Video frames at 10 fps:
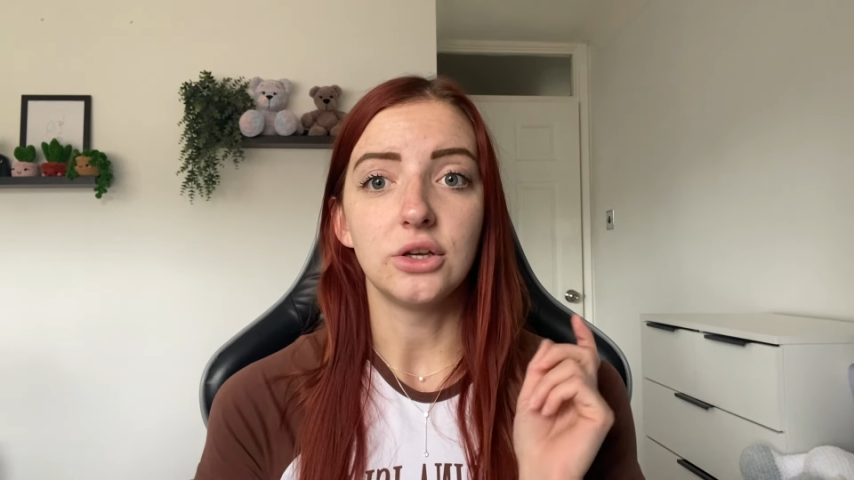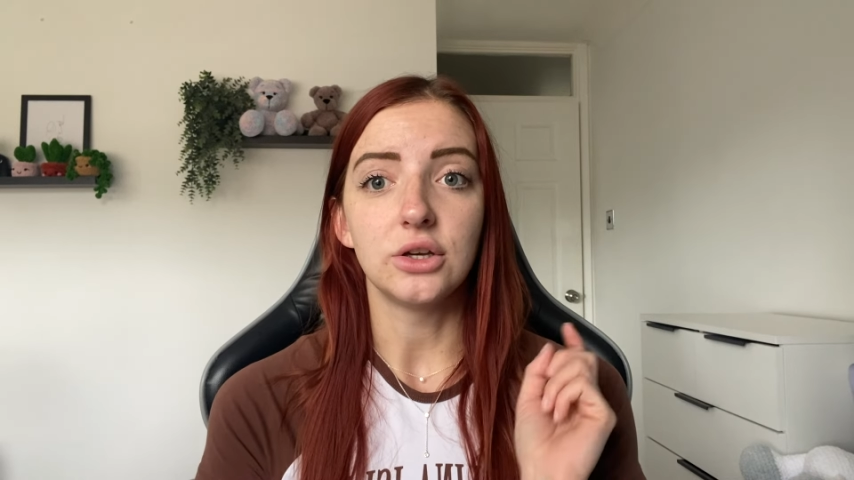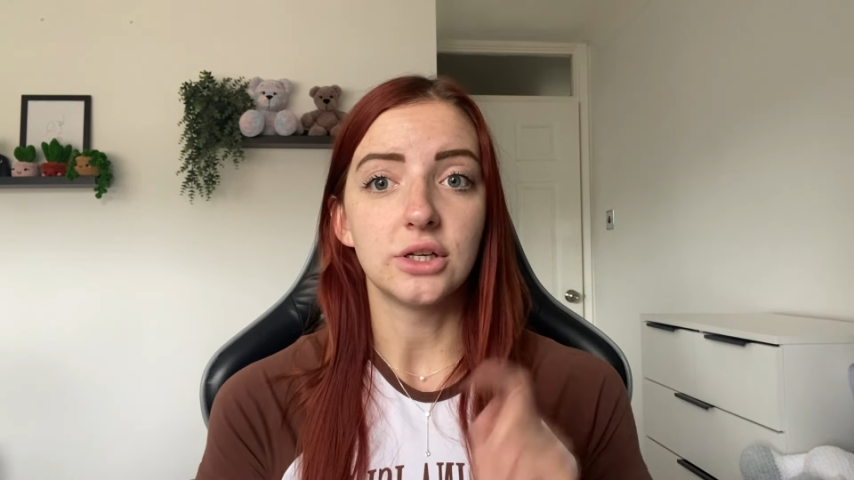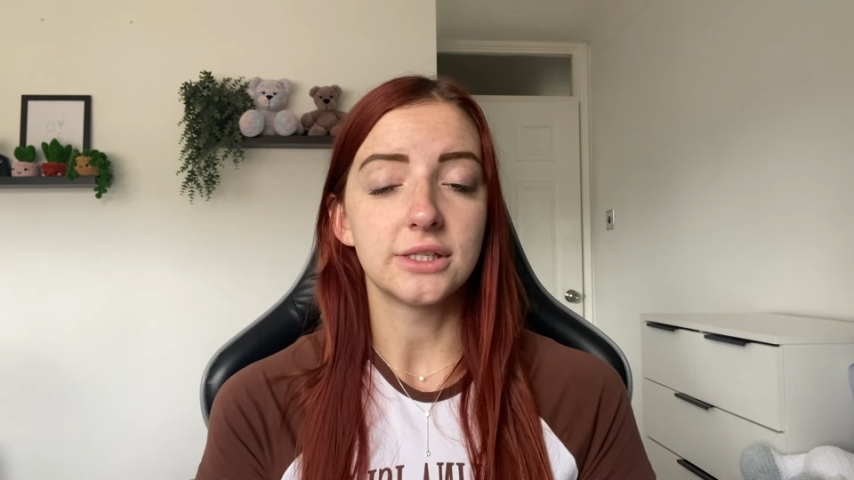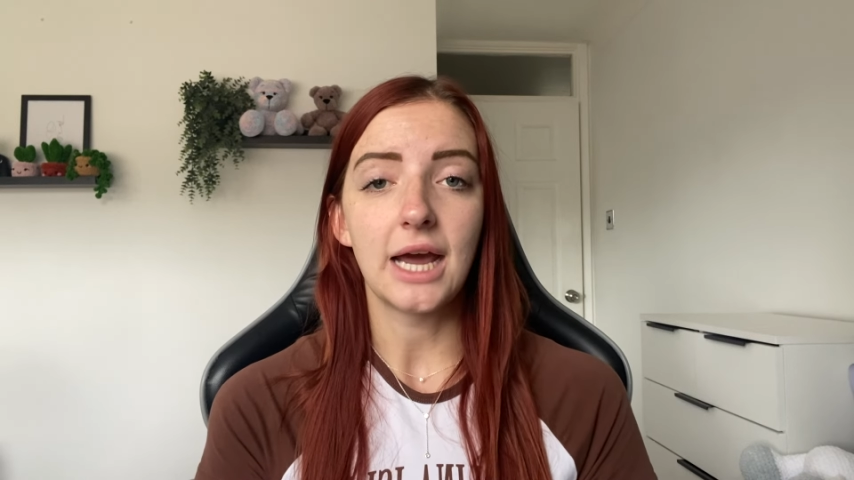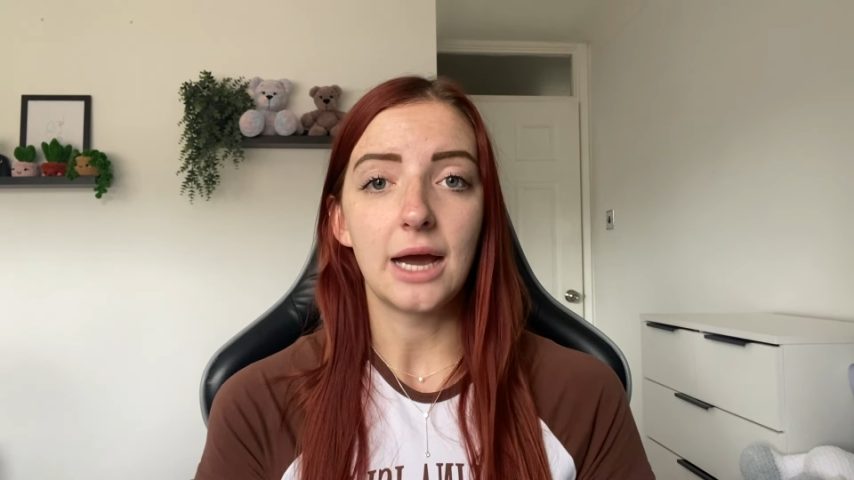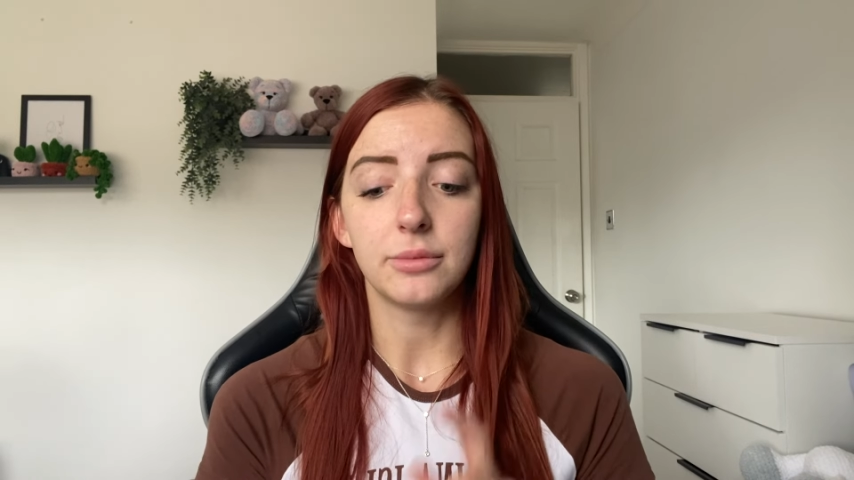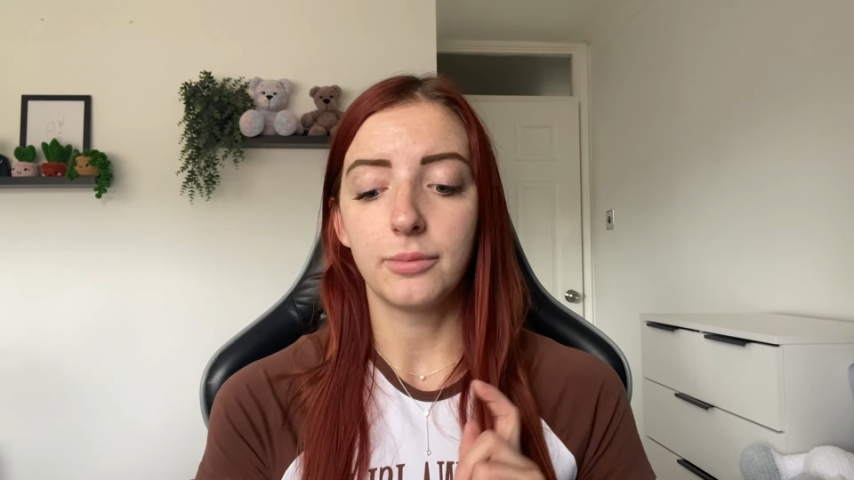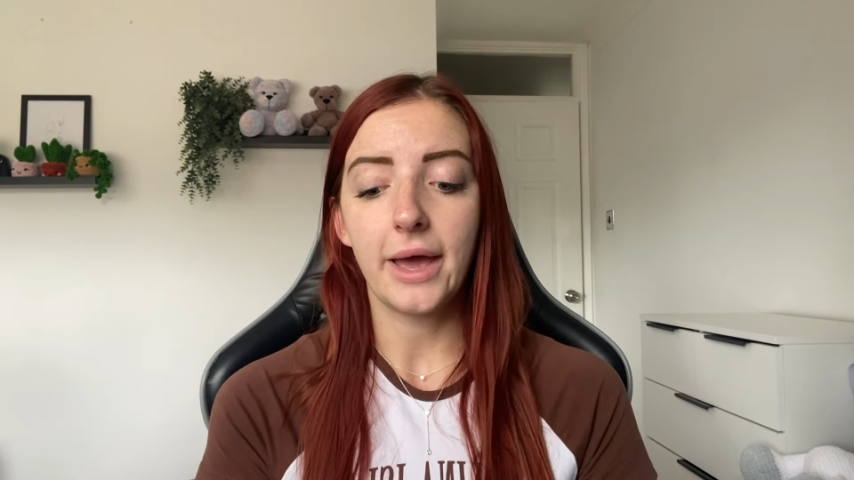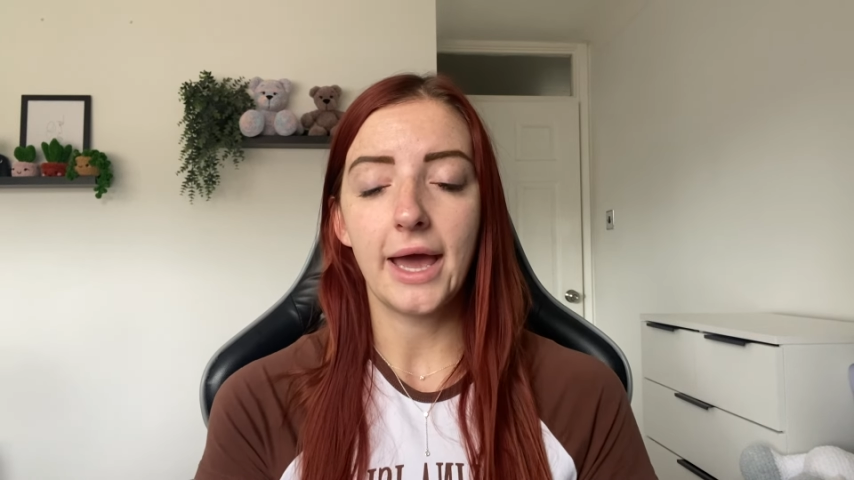You could just
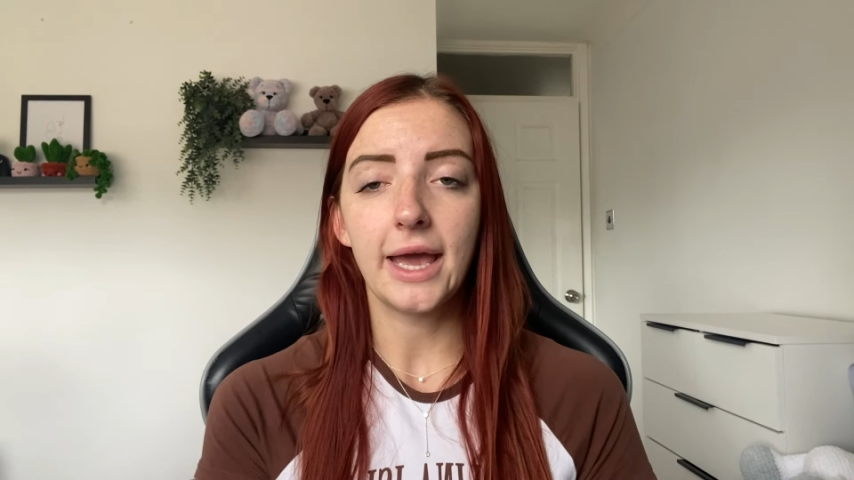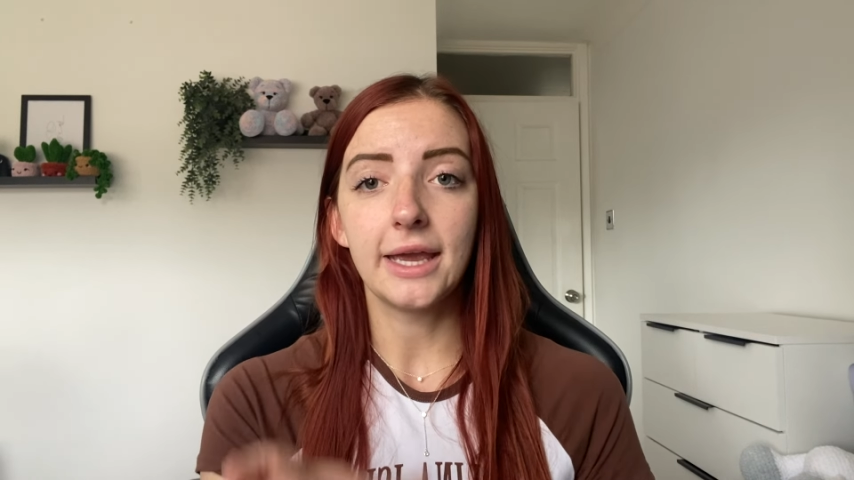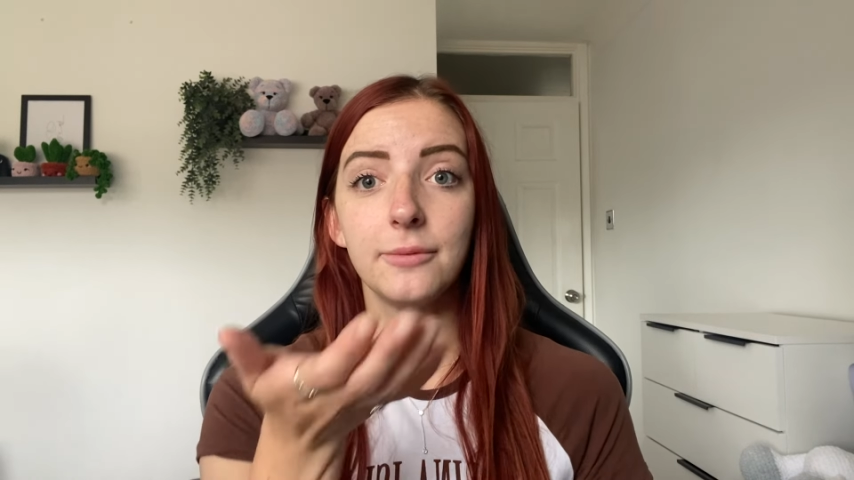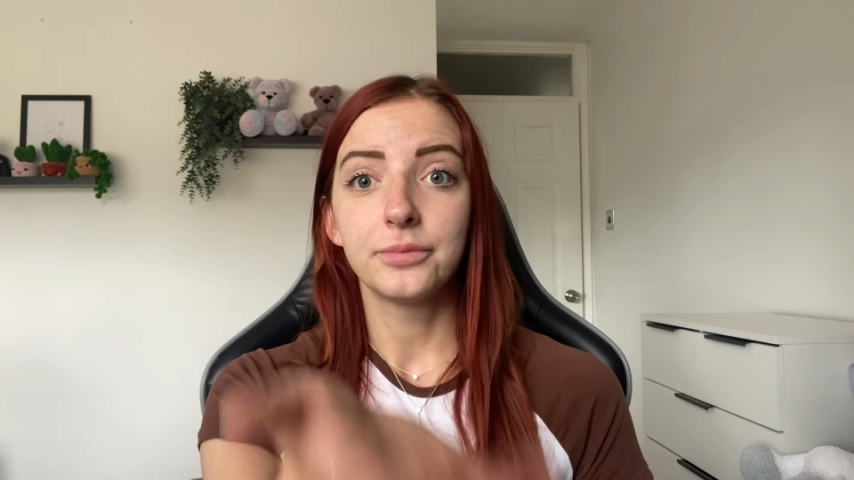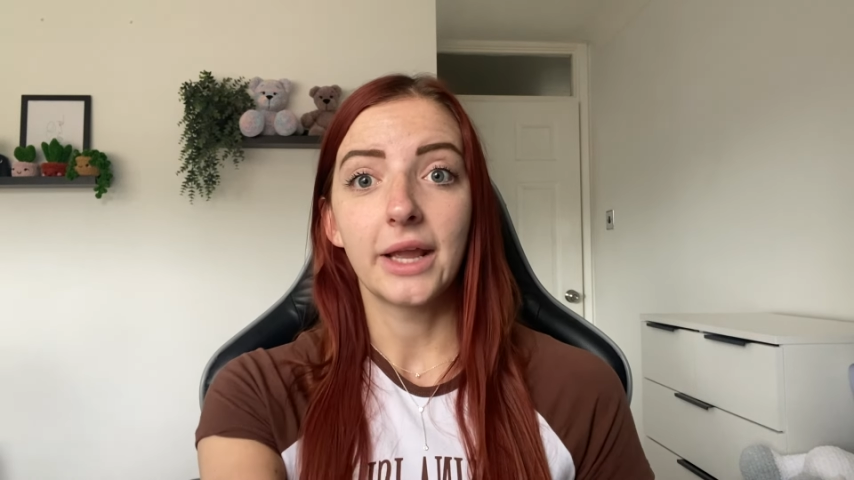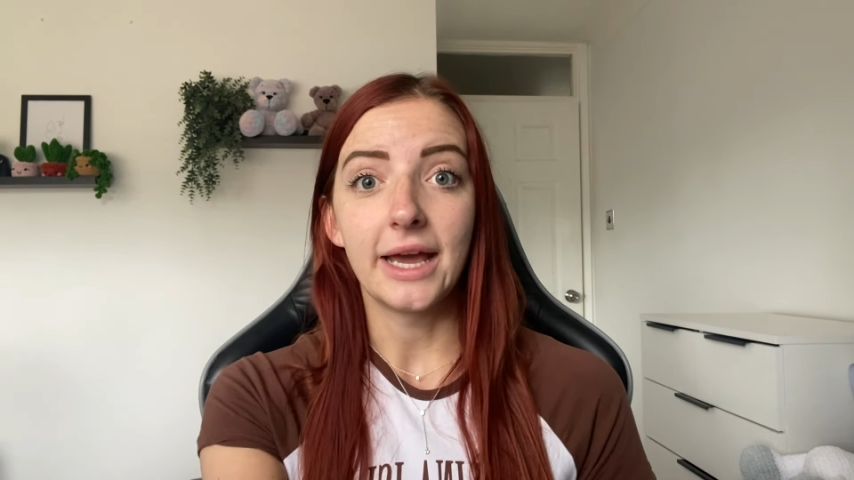tap pay,